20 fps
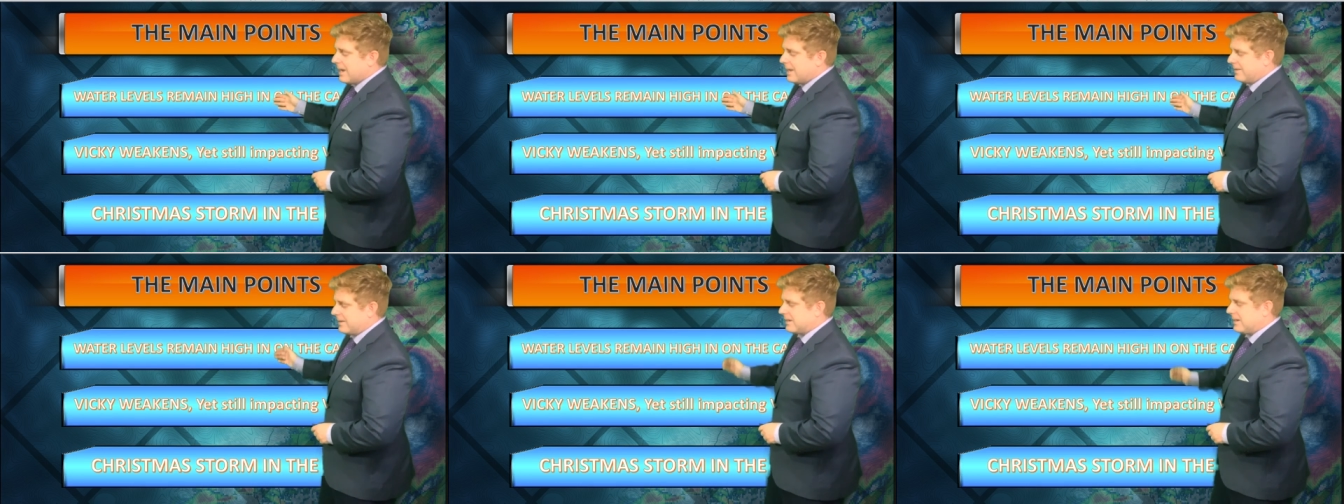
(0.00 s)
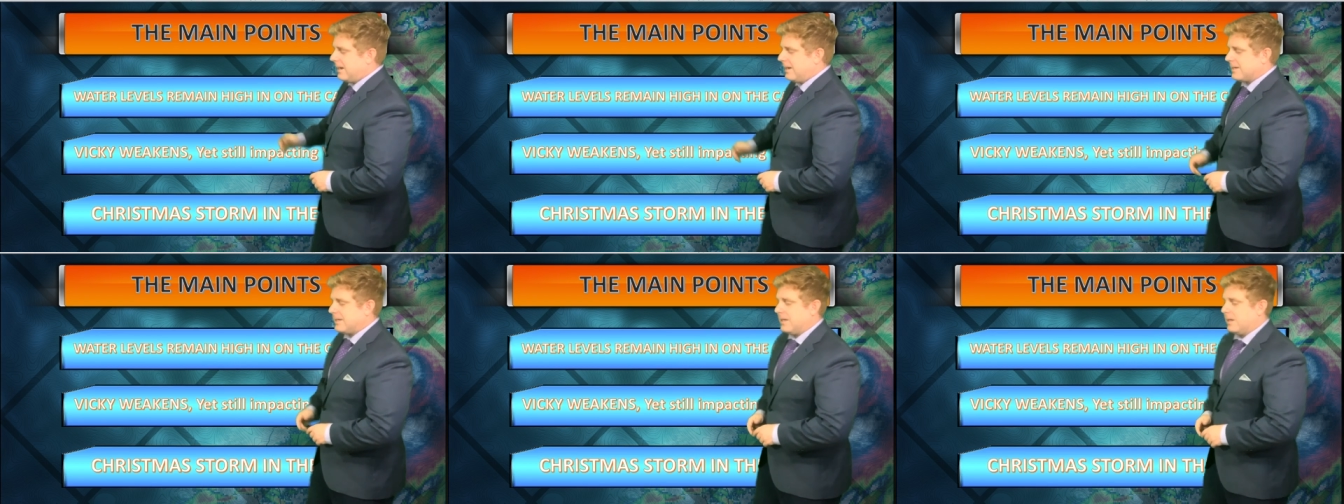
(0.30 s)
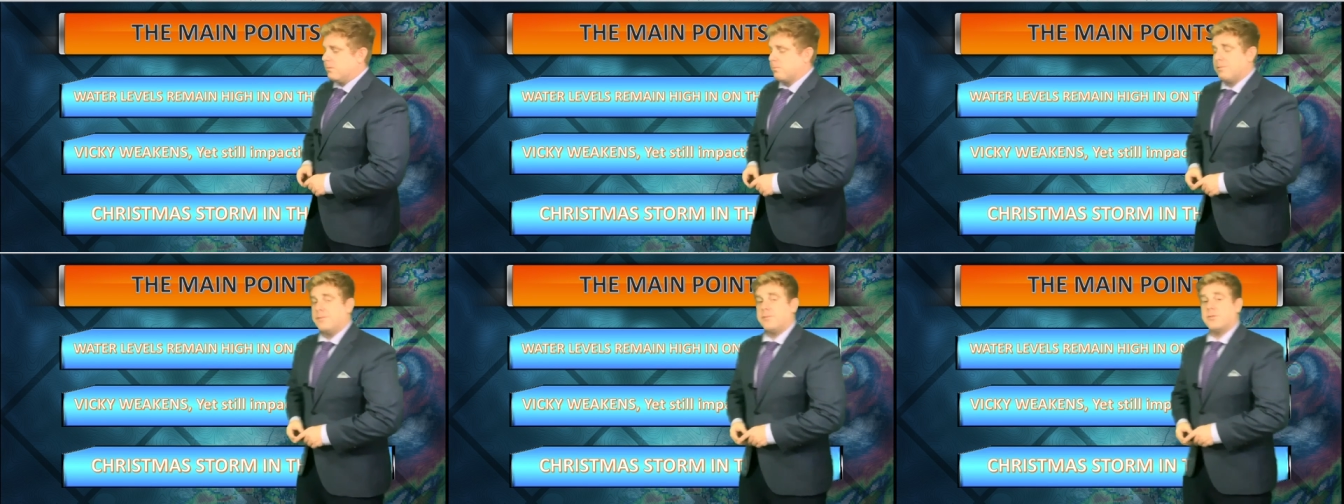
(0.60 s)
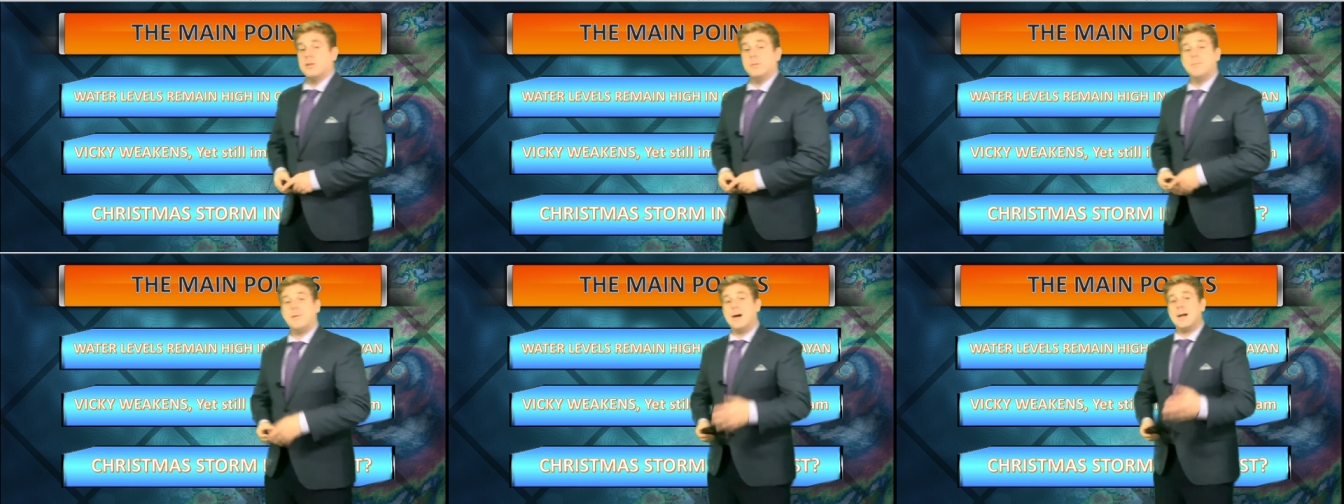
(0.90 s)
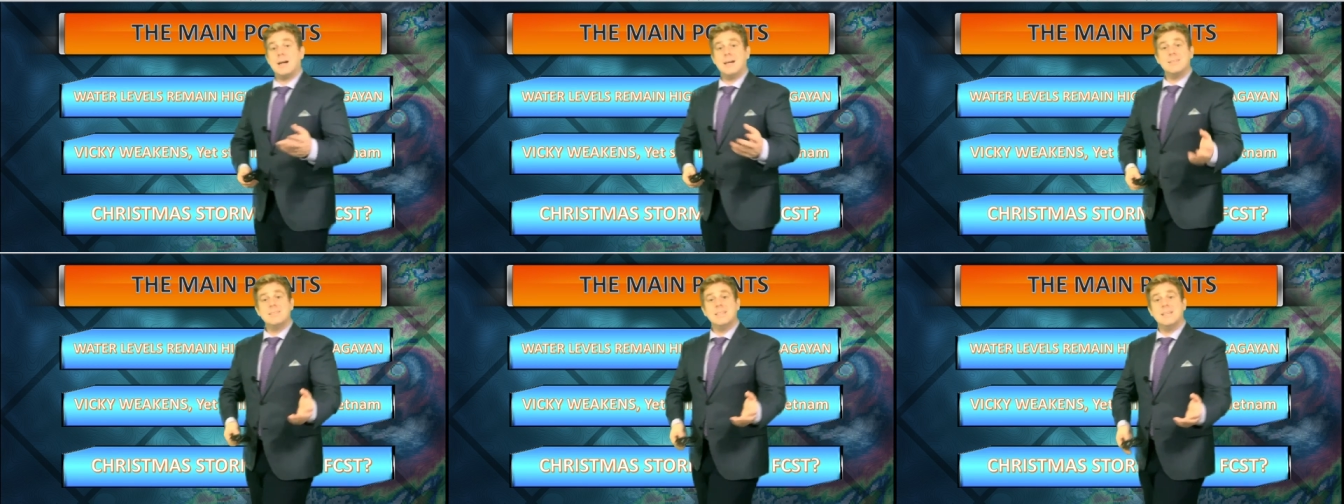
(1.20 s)
on the Cagayan River. The
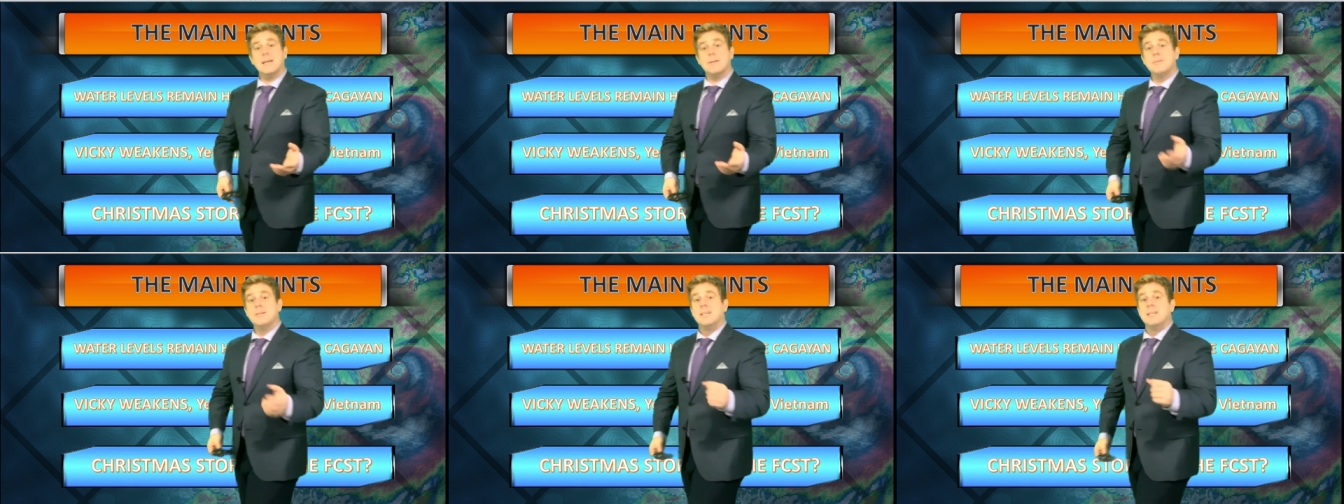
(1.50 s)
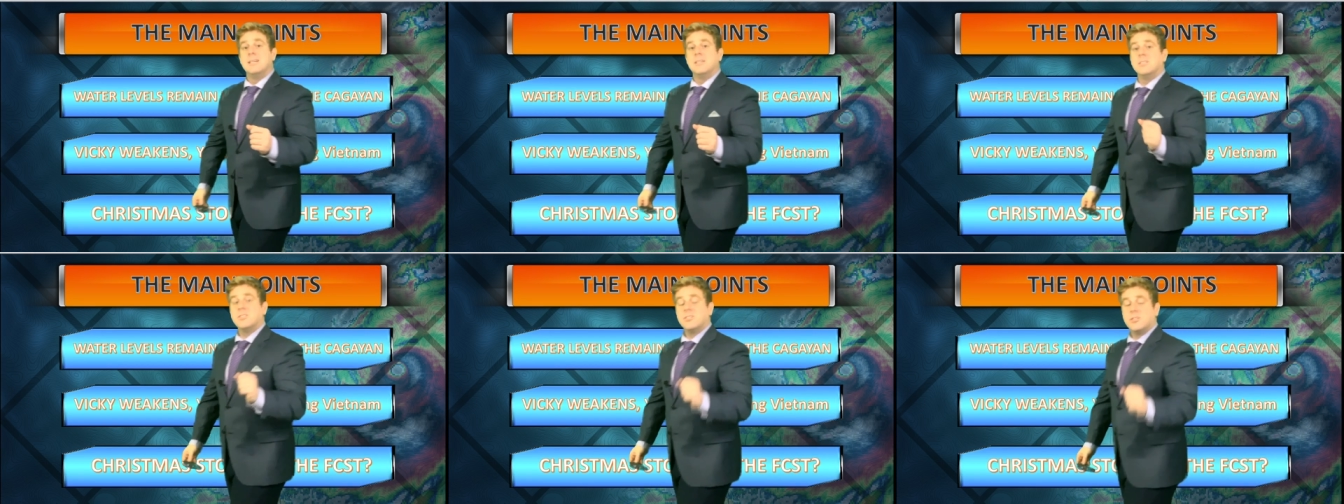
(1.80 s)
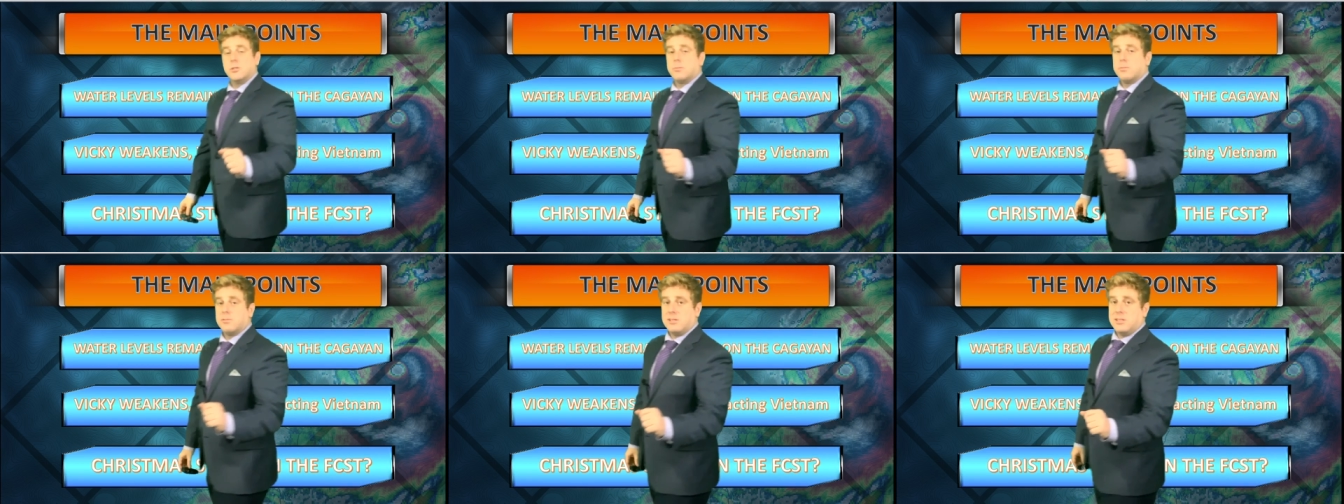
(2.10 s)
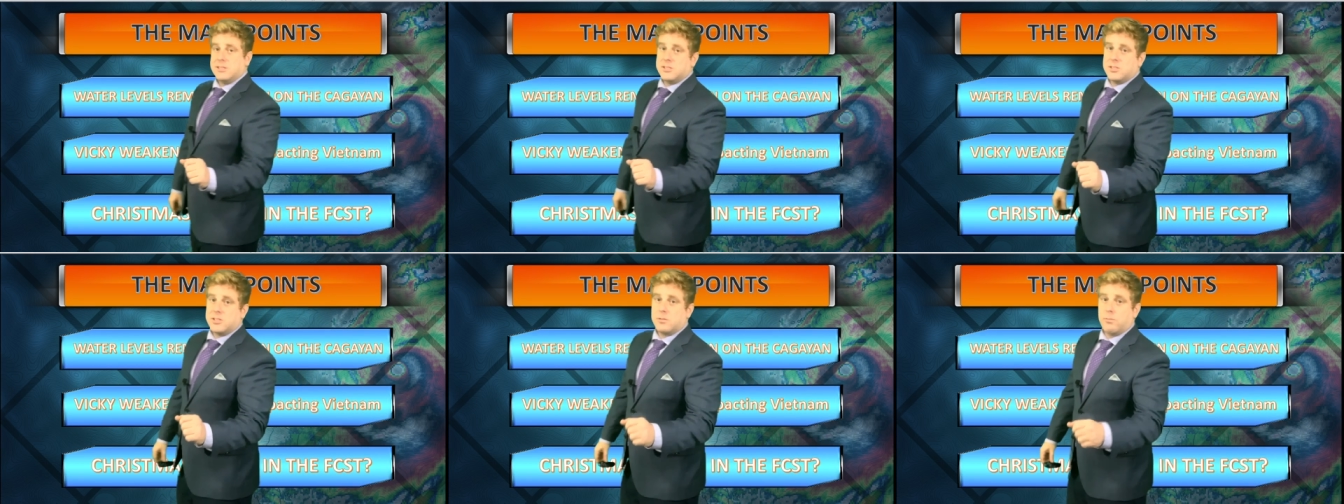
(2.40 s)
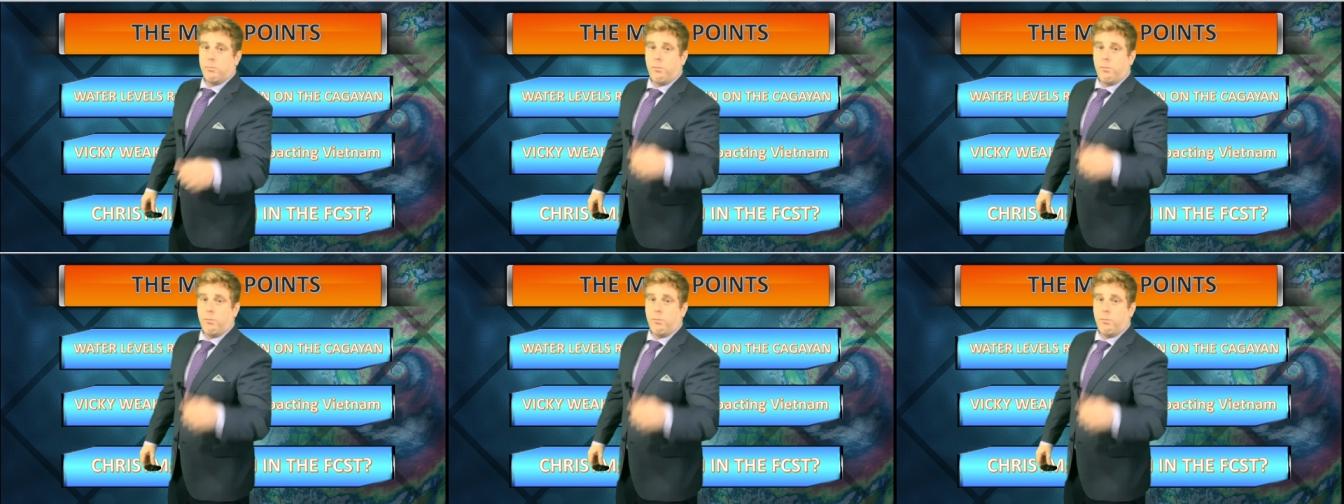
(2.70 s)
Magat Dam still releasing